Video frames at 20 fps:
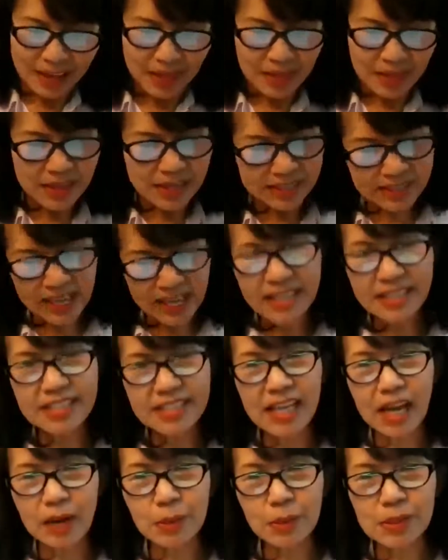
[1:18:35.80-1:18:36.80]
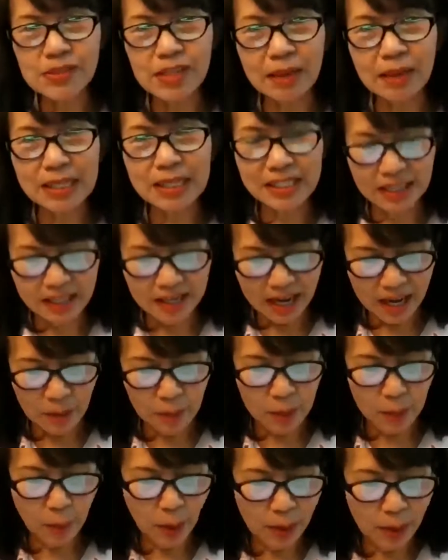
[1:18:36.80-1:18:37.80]
This ends our seminar,
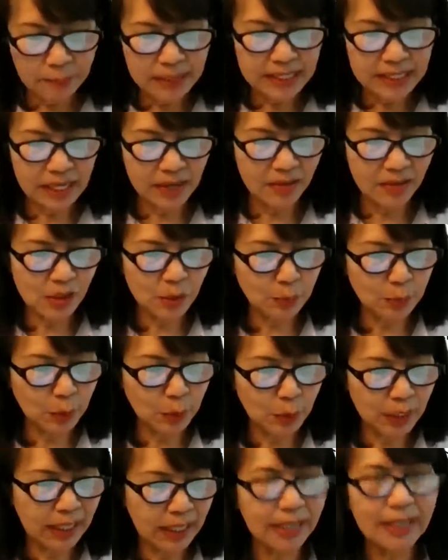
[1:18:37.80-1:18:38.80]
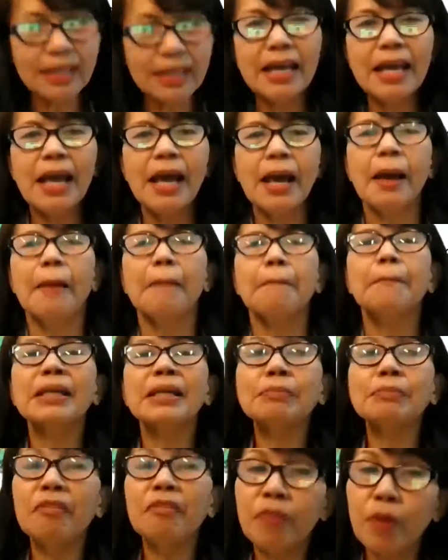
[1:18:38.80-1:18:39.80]
our webinar this morning.
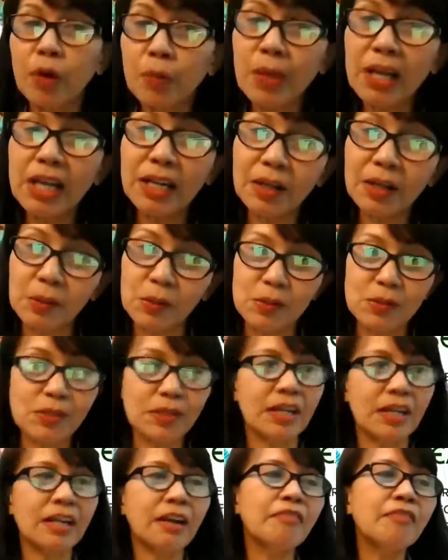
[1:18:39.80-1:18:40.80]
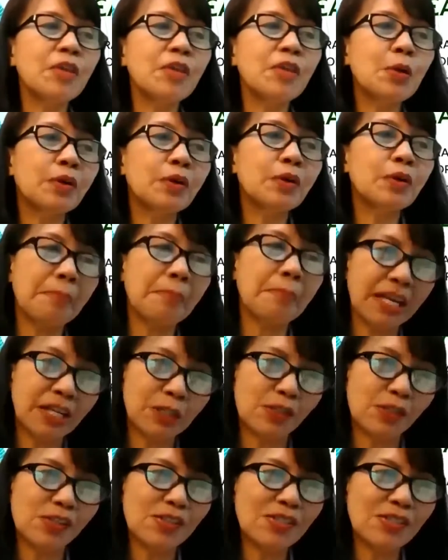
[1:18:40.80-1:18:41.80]
But before we close, there are a few
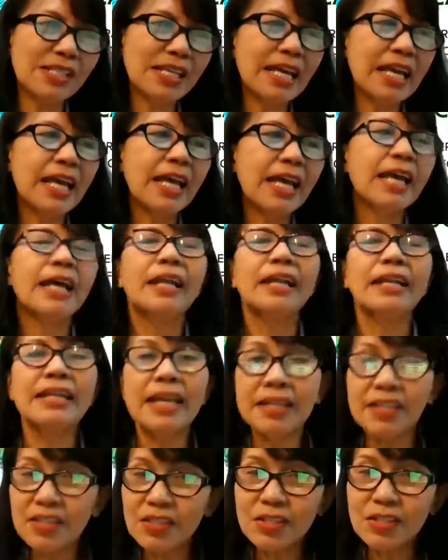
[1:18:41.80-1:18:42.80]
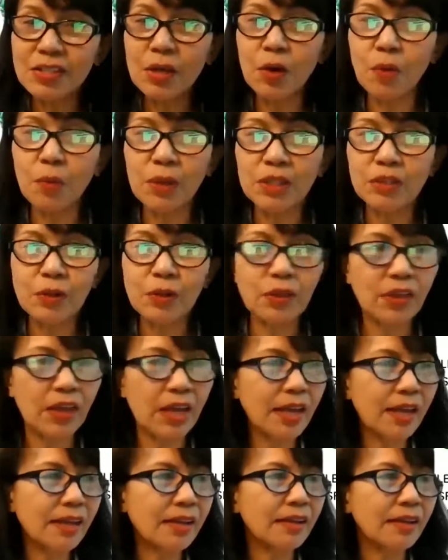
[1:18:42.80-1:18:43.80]
reminders. Let us know what you
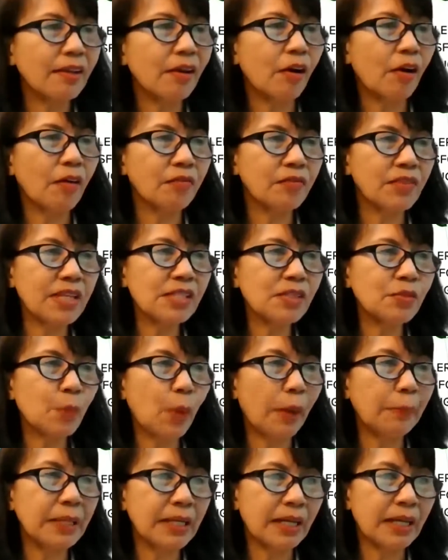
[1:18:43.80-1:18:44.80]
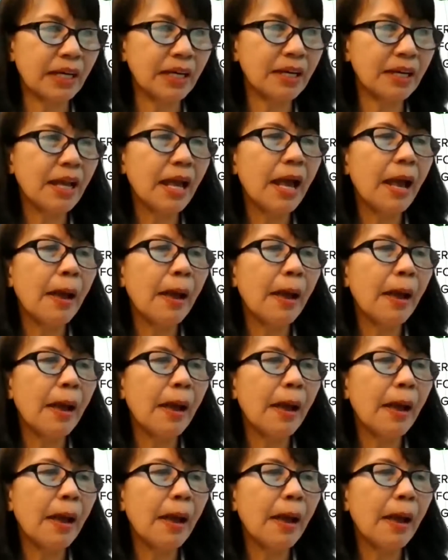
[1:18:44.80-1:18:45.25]
think of this webinar